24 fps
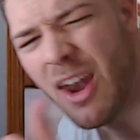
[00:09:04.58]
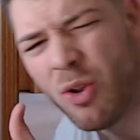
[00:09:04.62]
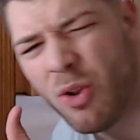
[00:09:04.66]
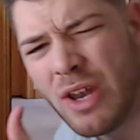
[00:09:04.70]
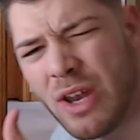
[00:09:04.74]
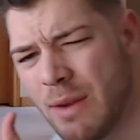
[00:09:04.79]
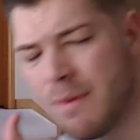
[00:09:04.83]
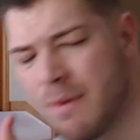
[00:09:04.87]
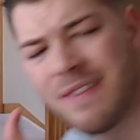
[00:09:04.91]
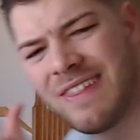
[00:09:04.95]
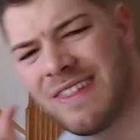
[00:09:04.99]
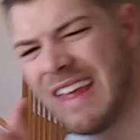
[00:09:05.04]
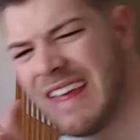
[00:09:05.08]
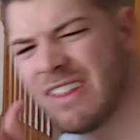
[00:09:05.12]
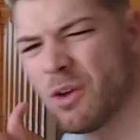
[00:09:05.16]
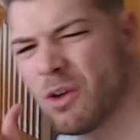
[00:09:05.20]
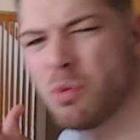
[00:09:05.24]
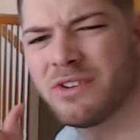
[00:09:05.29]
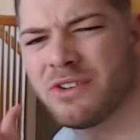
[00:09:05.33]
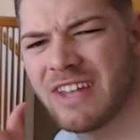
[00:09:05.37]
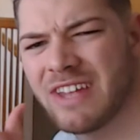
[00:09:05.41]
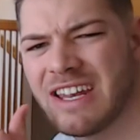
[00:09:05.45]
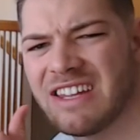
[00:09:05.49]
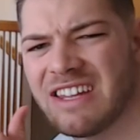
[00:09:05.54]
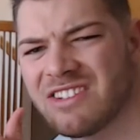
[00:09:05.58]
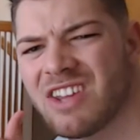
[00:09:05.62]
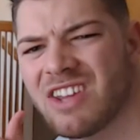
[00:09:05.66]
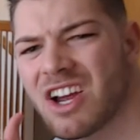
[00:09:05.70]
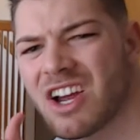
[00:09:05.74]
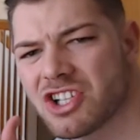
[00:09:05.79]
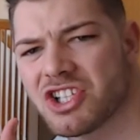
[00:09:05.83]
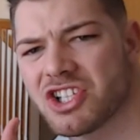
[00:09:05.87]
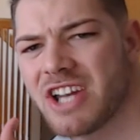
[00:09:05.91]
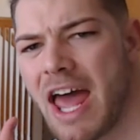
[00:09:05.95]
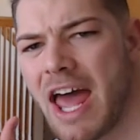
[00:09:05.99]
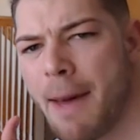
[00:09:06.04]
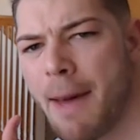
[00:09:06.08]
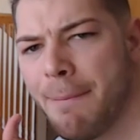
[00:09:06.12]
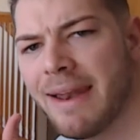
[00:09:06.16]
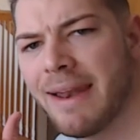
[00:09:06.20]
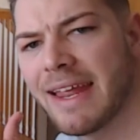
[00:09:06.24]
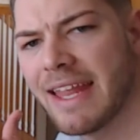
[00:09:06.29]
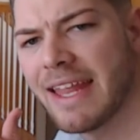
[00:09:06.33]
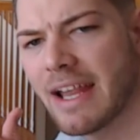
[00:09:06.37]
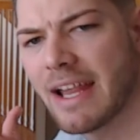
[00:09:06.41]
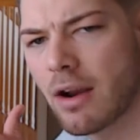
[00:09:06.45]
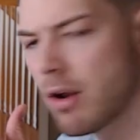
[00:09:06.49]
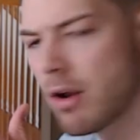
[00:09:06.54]
even think there was any suction happening
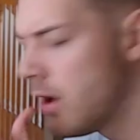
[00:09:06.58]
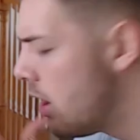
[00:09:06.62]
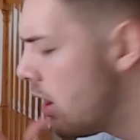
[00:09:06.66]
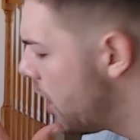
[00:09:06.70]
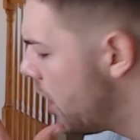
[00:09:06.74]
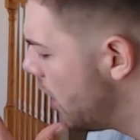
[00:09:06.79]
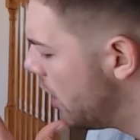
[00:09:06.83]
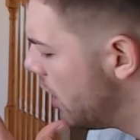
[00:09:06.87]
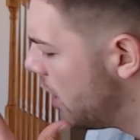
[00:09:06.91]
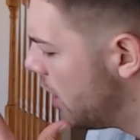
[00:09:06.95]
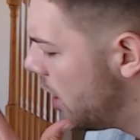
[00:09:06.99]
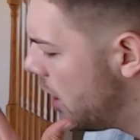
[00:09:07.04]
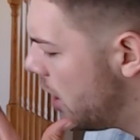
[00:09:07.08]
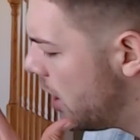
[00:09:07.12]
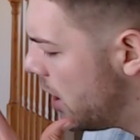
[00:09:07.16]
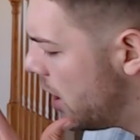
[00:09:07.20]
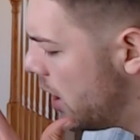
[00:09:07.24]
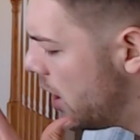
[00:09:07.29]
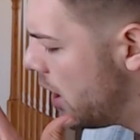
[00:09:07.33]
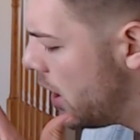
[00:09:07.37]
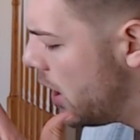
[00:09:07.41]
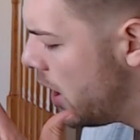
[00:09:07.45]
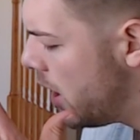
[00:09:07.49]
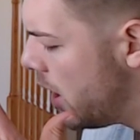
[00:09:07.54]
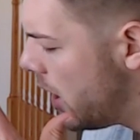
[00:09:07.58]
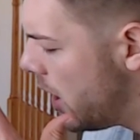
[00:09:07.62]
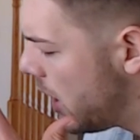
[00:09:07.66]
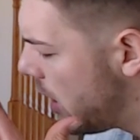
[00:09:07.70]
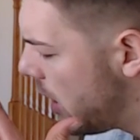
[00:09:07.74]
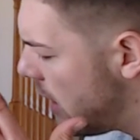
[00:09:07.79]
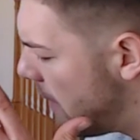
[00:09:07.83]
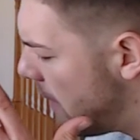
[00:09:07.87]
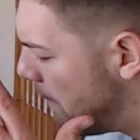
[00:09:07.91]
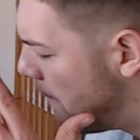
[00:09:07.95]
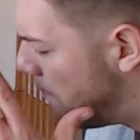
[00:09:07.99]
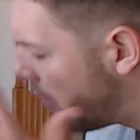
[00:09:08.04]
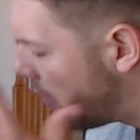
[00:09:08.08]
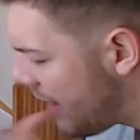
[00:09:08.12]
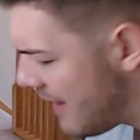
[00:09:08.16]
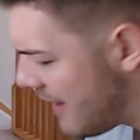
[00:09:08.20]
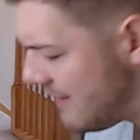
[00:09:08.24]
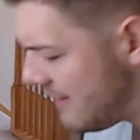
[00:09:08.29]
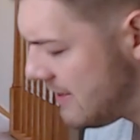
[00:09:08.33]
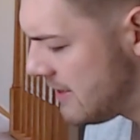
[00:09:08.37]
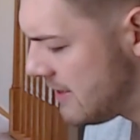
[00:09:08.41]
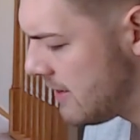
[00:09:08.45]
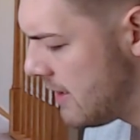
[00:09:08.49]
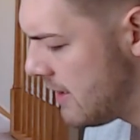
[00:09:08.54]
here.
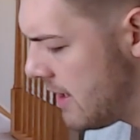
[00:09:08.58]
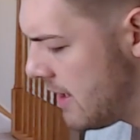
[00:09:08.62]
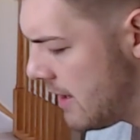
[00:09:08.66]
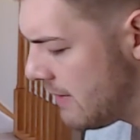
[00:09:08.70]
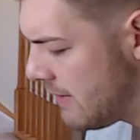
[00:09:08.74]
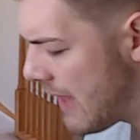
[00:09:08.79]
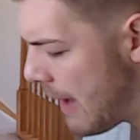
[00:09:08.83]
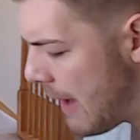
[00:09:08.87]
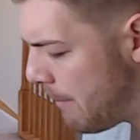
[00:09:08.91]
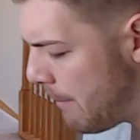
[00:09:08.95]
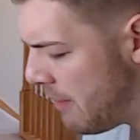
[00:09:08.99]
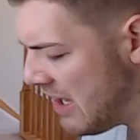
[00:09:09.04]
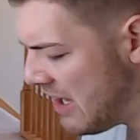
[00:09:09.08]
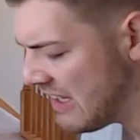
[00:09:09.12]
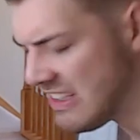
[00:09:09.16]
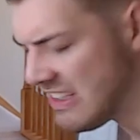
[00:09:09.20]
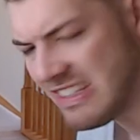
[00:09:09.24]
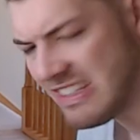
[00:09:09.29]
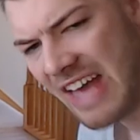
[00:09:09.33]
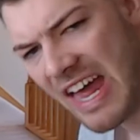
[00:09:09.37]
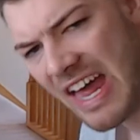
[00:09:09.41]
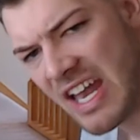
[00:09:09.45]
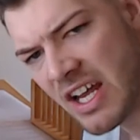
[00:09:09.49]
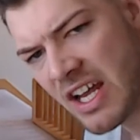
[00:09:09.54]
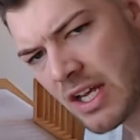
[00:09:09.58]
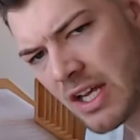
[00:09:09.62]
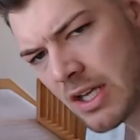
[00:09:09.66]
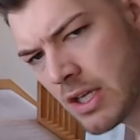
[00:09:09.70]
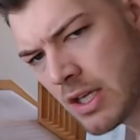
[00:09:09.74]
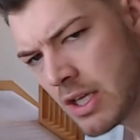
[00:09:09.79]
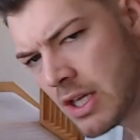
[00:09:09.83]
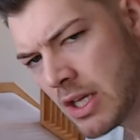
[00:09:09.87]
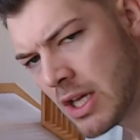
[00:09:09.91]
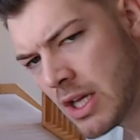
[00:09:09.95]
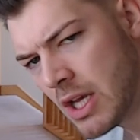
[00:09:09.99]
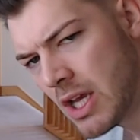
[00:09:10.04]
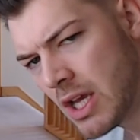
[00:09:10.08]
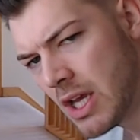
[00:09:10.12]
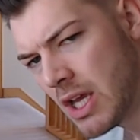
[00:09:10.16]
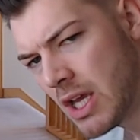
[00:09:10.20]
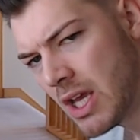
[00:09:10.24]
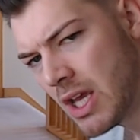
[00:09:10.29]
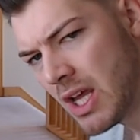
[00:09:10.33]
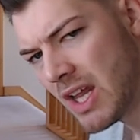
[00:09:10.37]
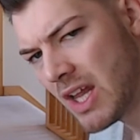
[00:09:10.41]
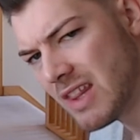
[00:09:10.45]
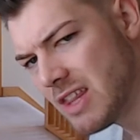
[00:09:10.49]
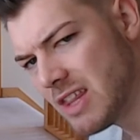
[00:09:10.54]
But that being said,
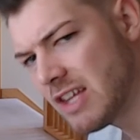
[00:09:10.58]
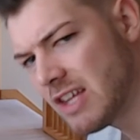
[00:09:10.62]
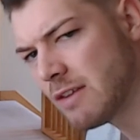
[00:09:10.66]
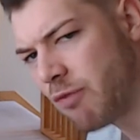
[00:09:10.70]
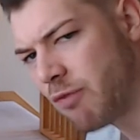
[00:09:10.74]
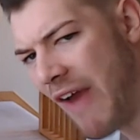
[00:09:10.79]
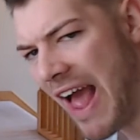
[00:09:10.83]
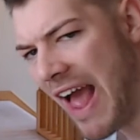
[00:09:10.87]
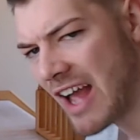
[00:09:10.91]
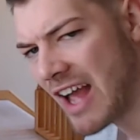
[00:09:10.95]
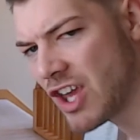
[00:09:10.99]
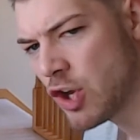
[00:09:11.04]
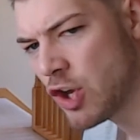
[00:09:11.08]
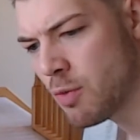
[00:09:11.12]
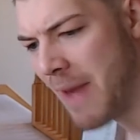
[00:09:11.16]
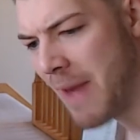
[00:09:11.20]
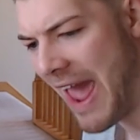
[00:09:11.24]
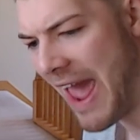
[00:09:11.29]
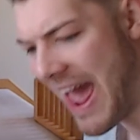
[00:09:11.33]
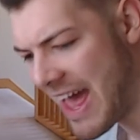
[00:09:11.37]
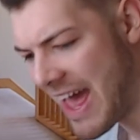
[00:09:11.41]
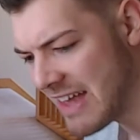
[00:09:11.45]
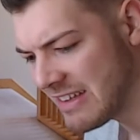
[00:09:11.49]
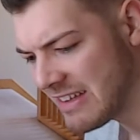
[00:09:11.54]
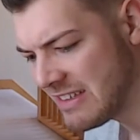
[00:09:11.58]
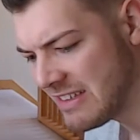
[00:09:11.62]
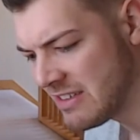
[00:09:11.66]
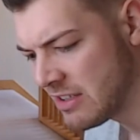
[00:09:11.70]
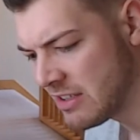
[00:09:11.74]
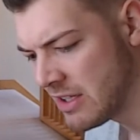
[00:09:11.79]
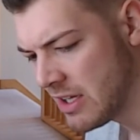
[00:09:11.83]
this vacuum has